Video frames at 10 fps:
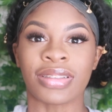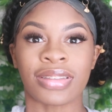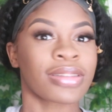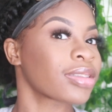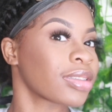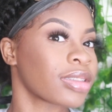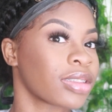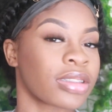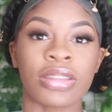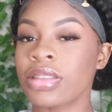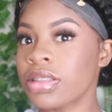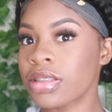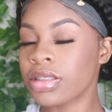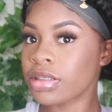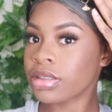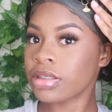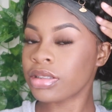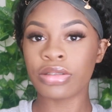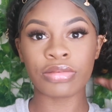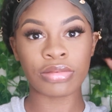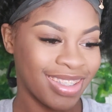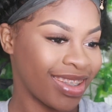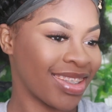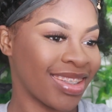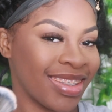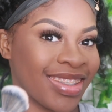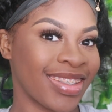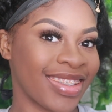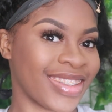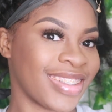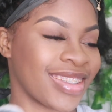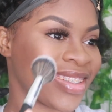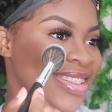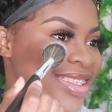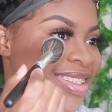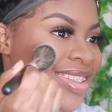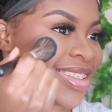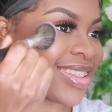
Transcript: Okay, y'all, so I added some lashes on off camera.